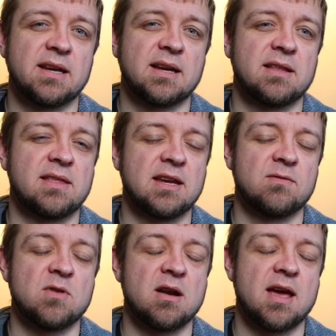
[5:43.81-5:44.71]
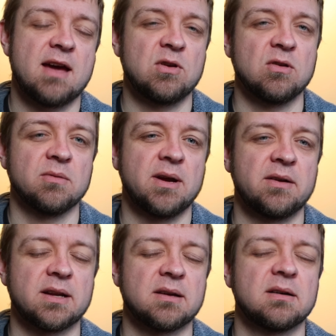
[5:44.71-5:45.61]
Like I think of not having her
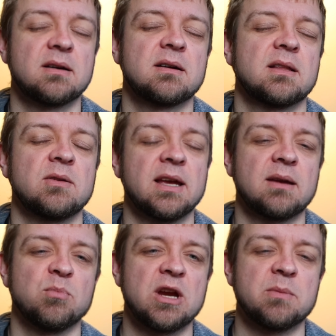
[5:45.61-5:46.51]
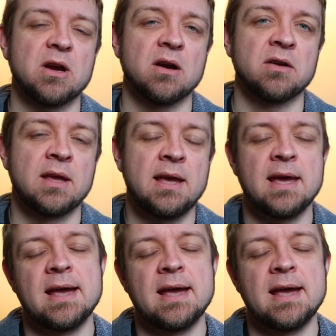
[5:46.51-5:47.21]
around, and I go, oh, that would like break my heart